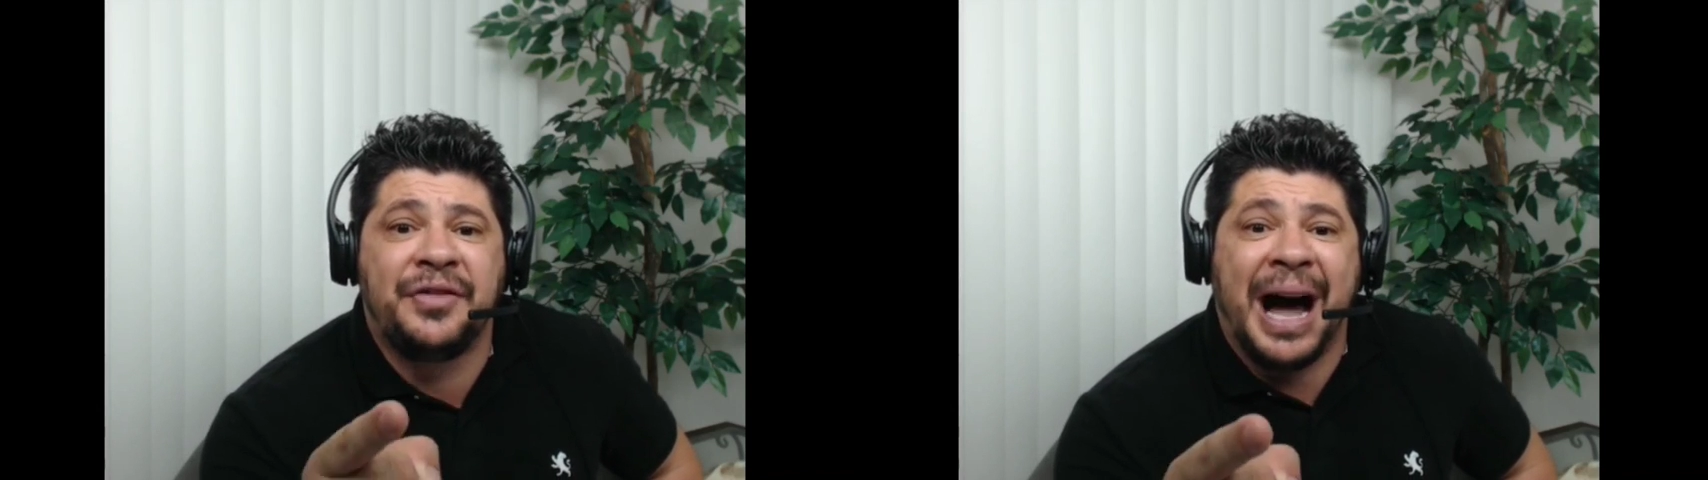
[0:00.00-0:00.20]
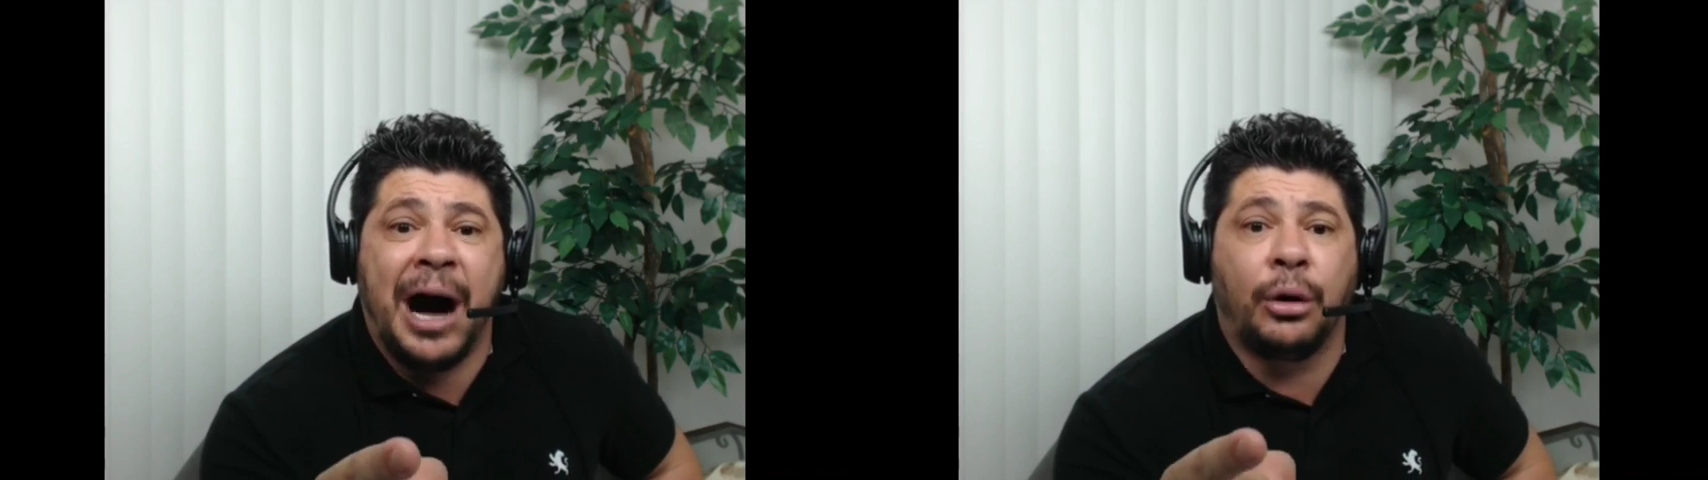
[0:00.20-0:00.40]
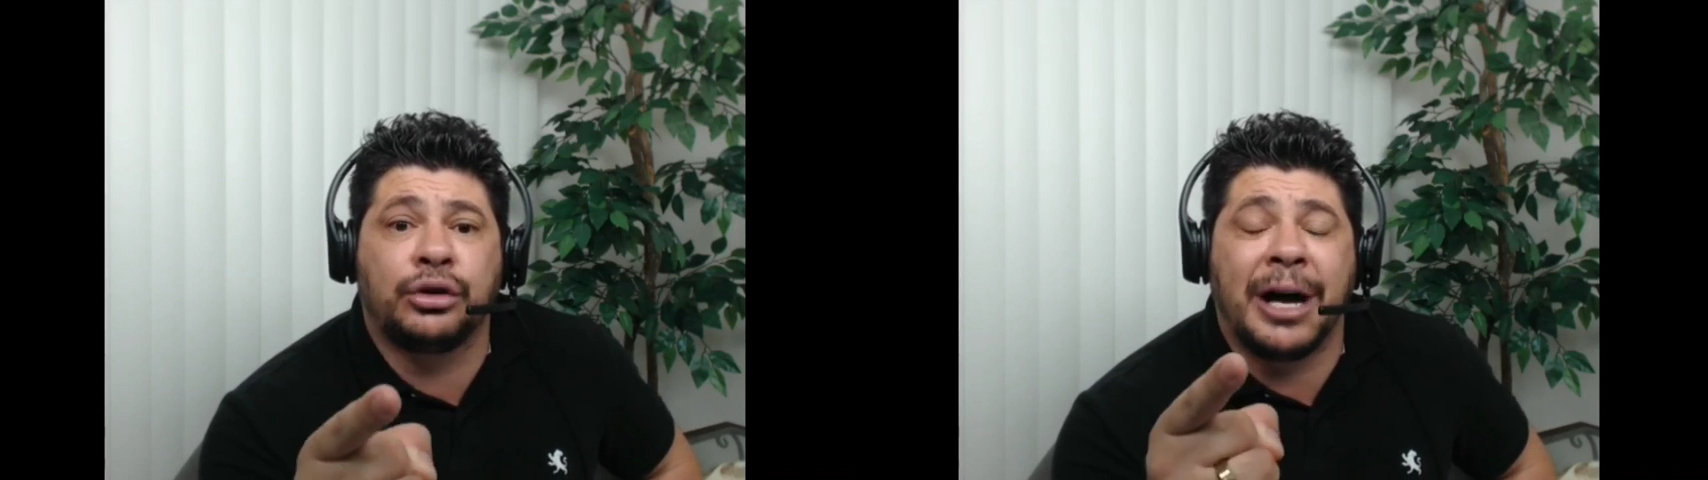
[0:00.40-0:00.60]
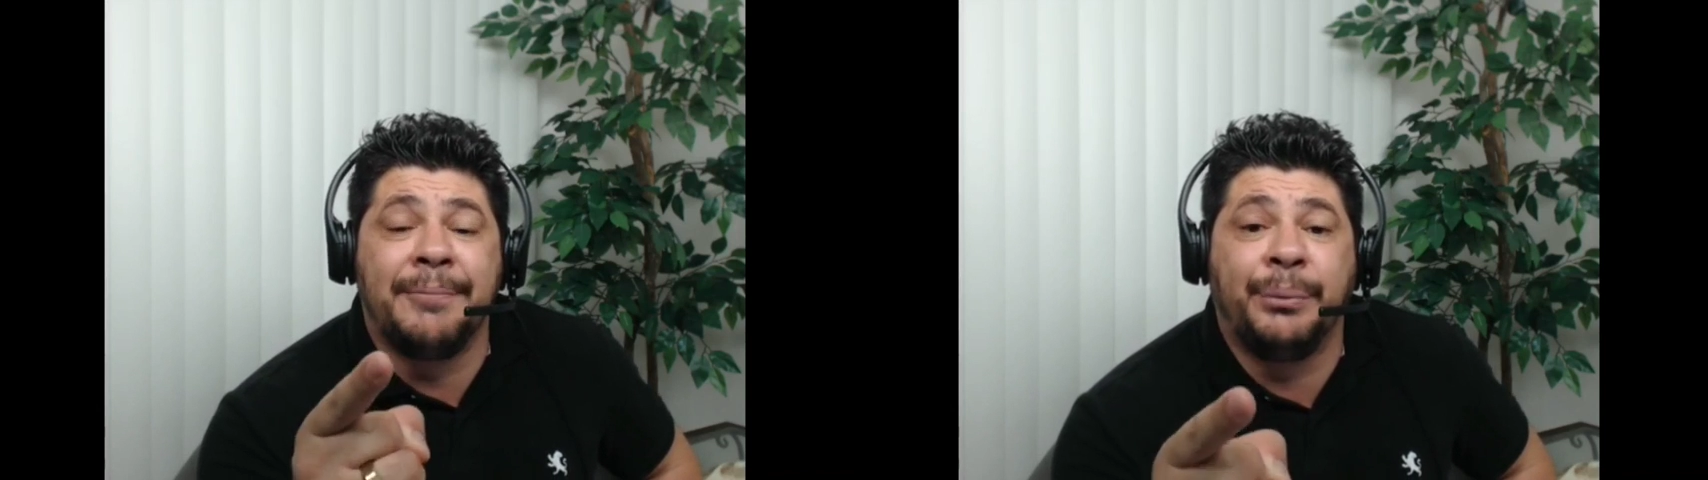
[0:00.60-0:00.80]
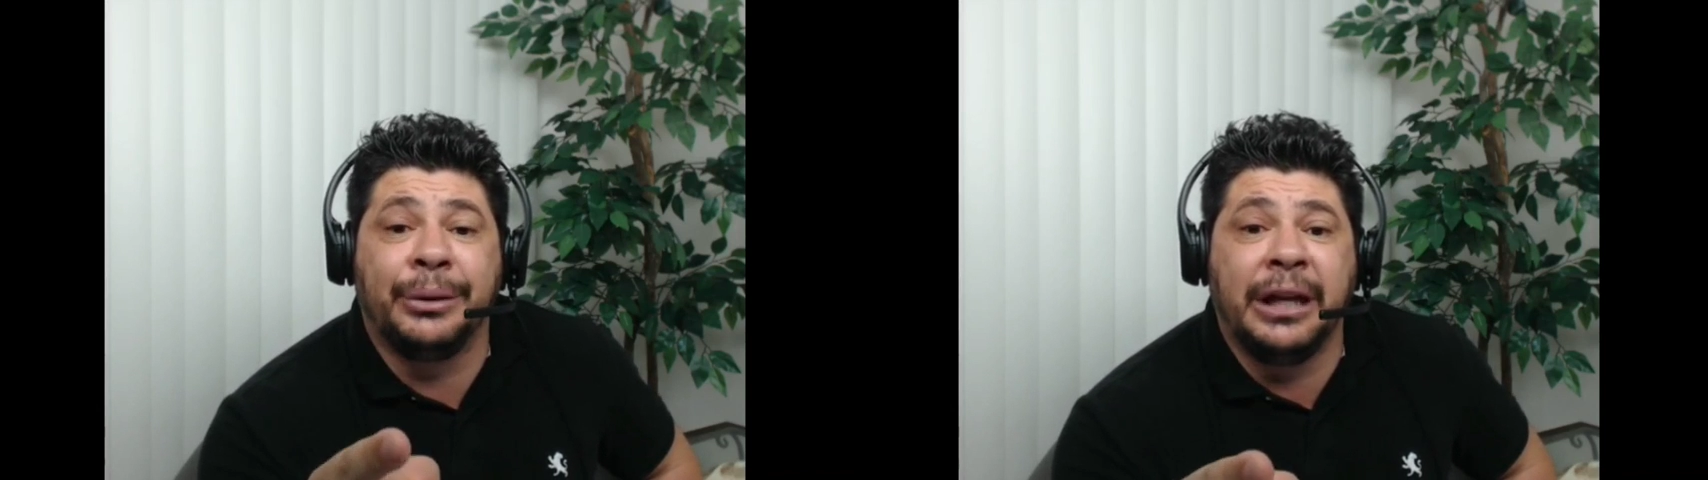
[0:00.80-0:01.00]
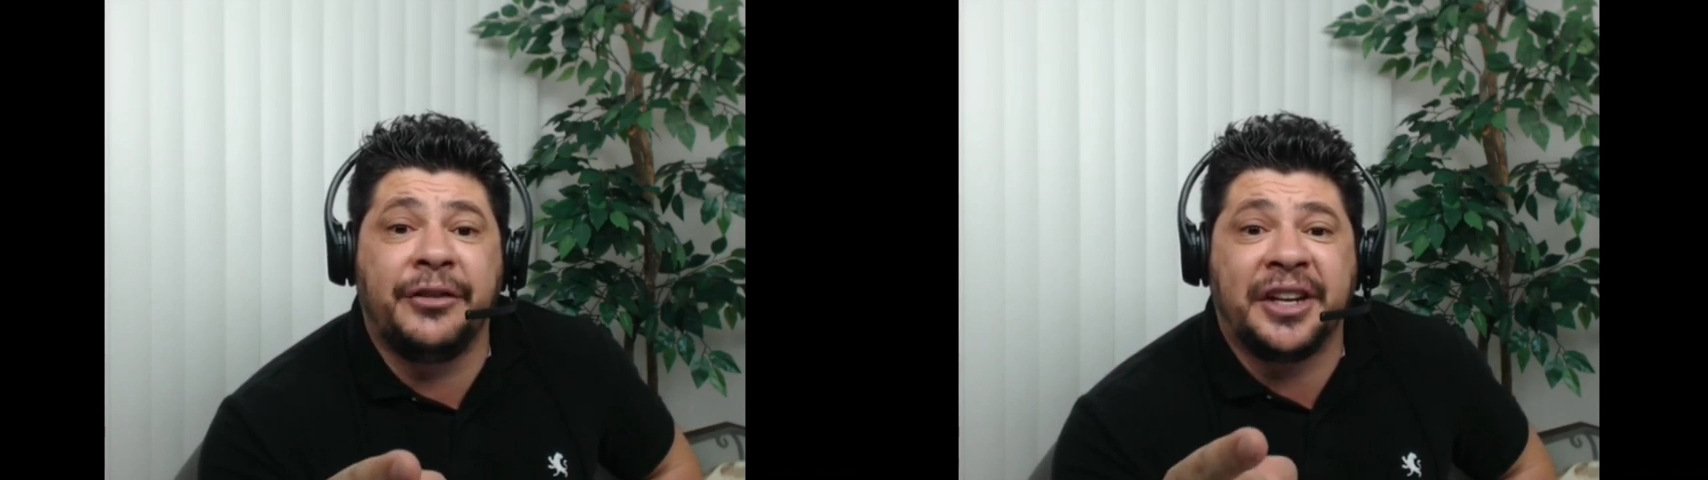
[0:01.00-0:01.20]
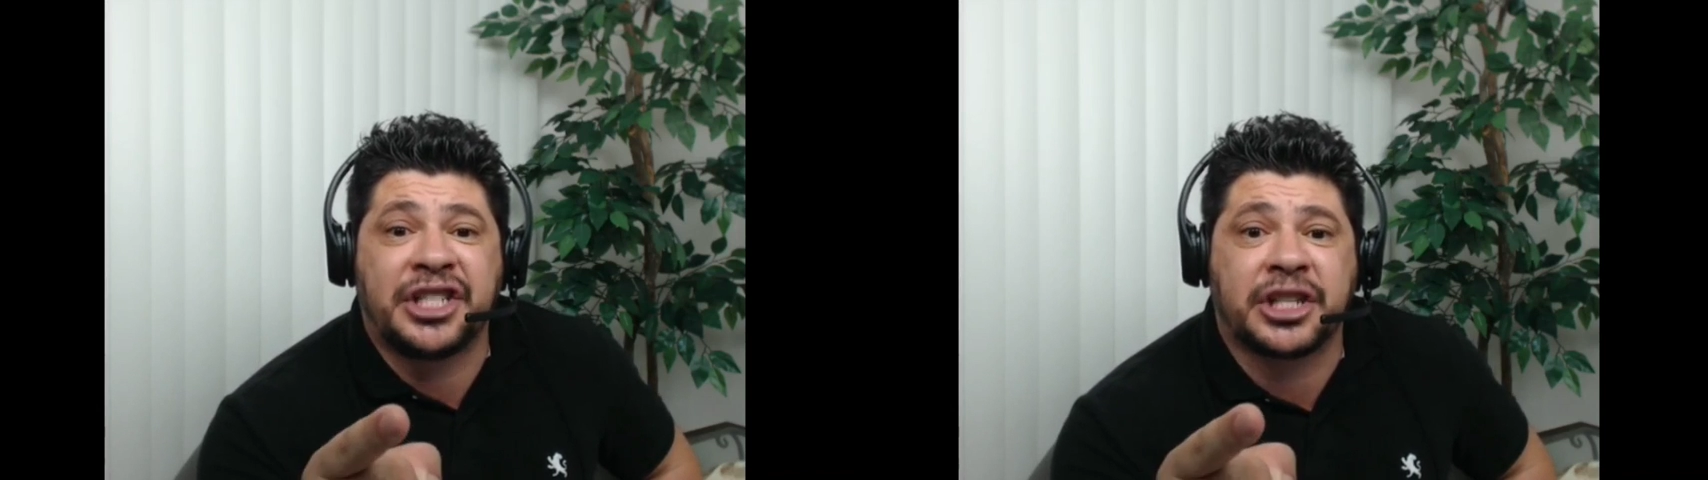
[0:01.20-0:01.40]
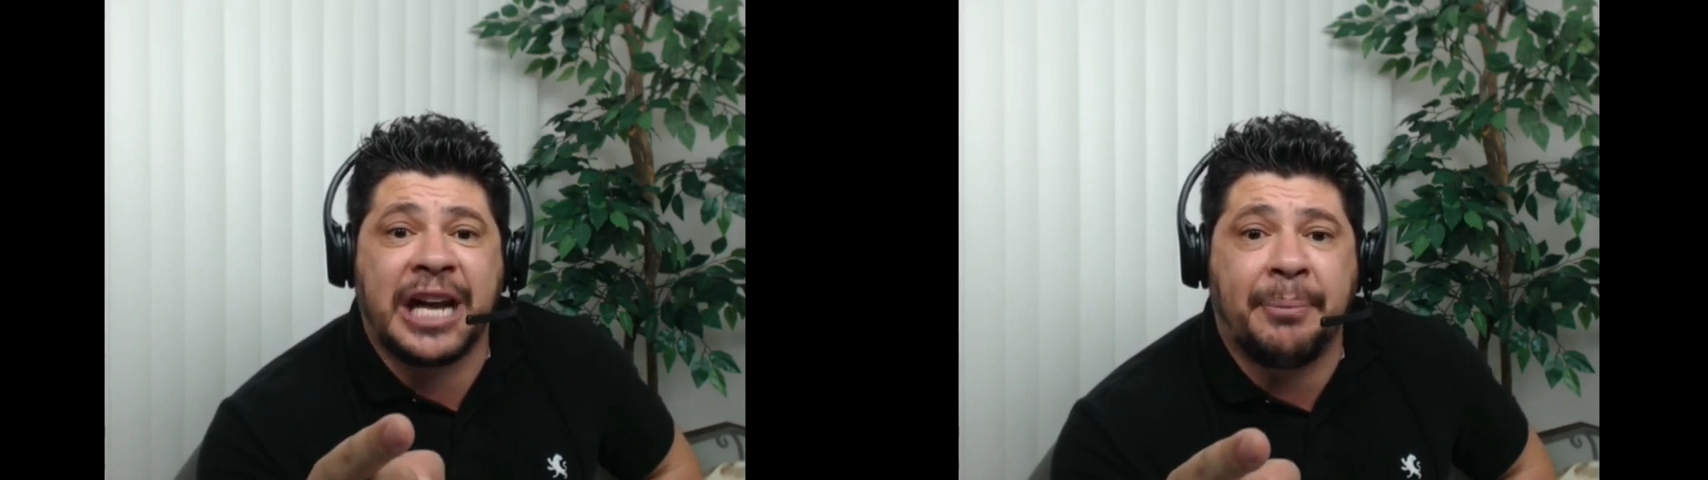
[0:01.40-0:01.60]
Doubt, unbelief,
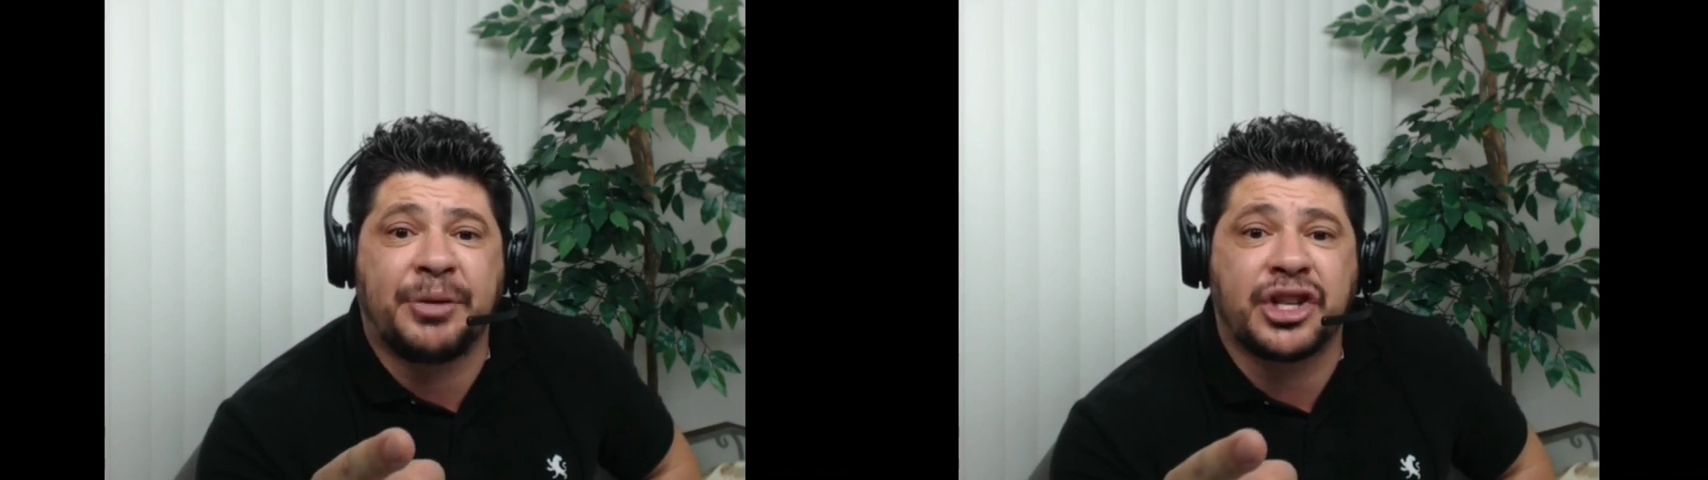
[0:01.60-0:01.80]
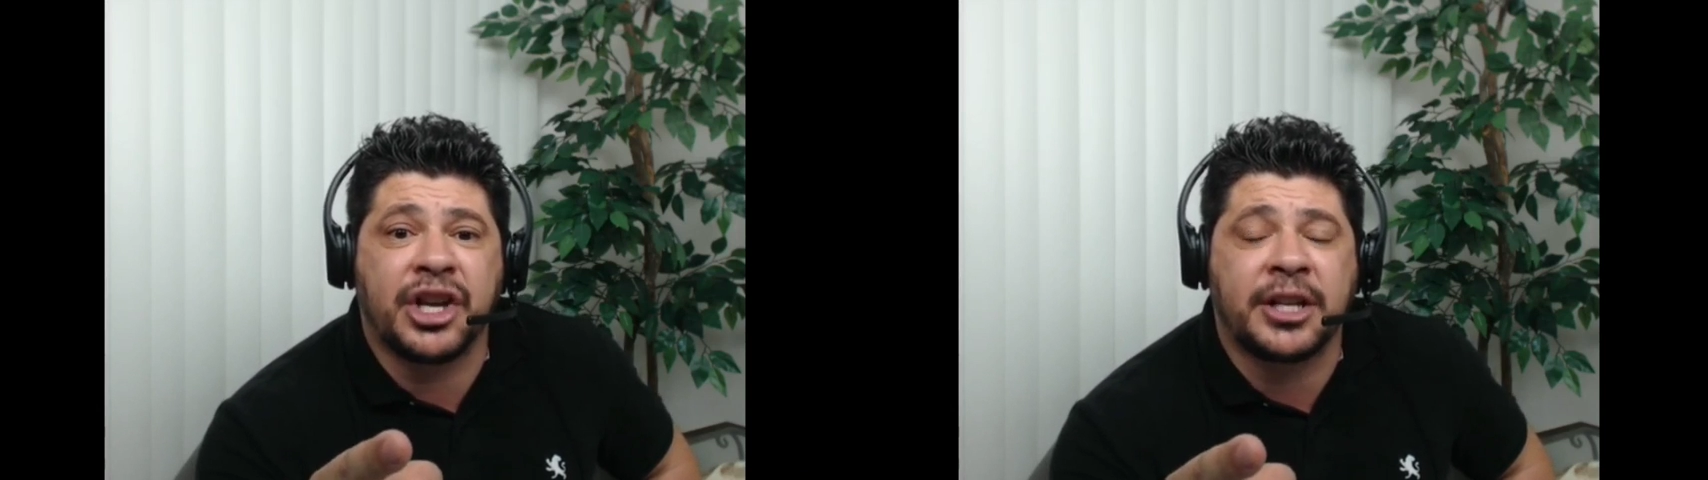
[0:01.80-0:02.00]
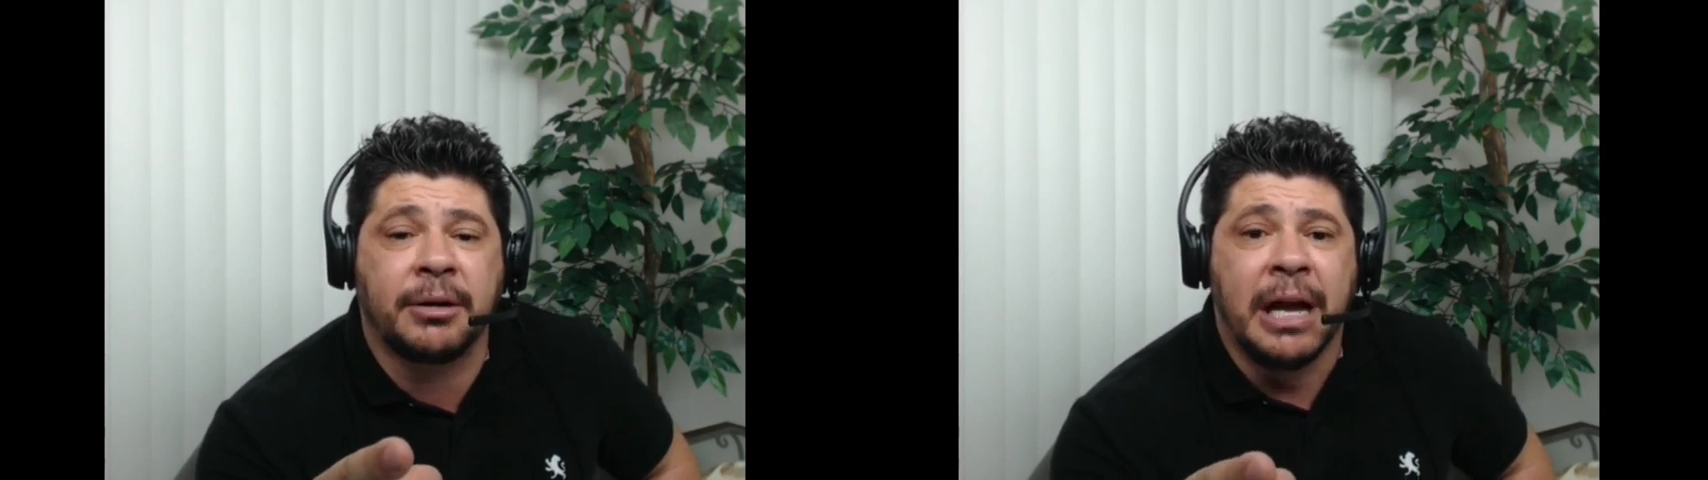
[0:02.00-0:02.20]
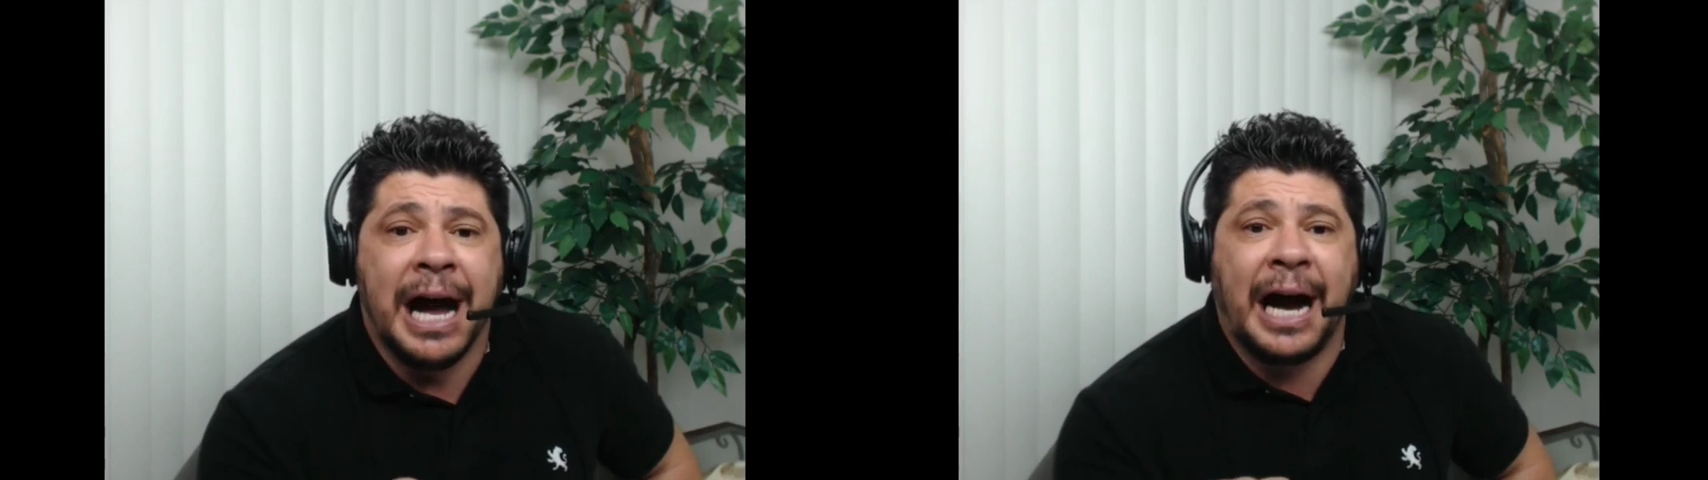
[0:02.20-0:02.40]
skepticism.